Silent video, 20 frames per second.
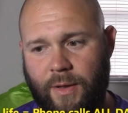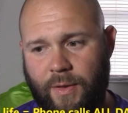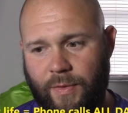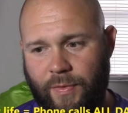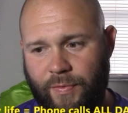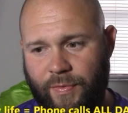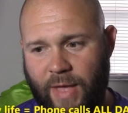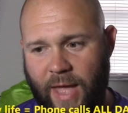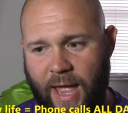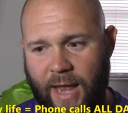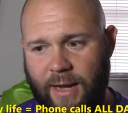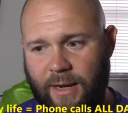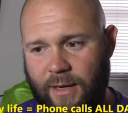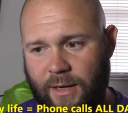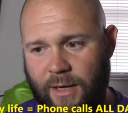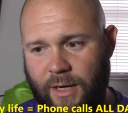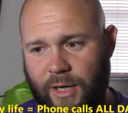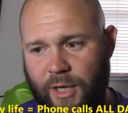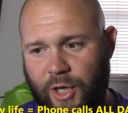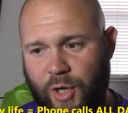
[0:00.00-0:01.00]
that
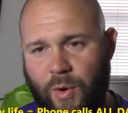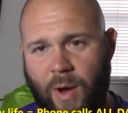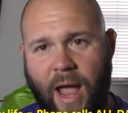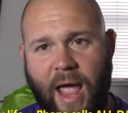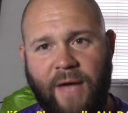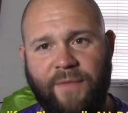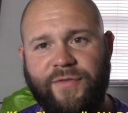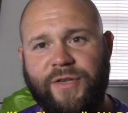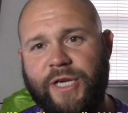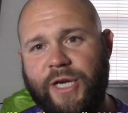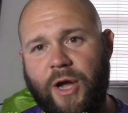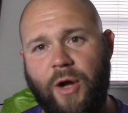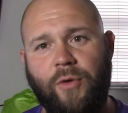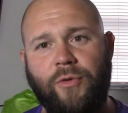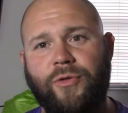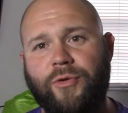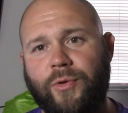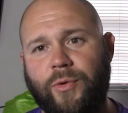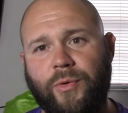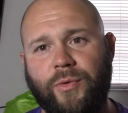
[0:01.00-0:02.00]
you have to
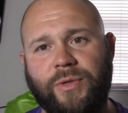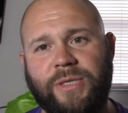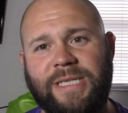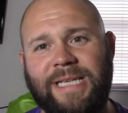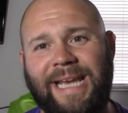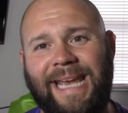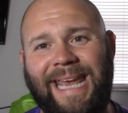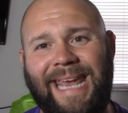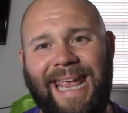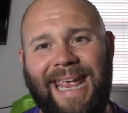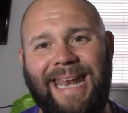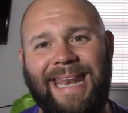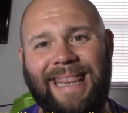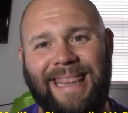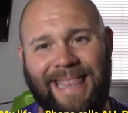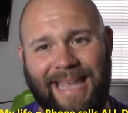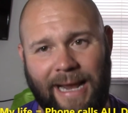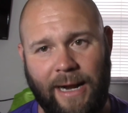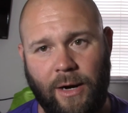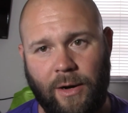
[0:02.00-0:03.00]
go through to
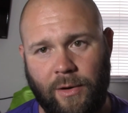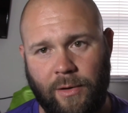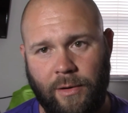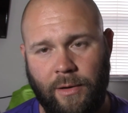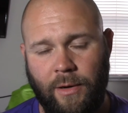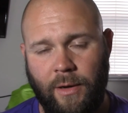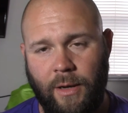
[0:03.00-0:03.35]
get there.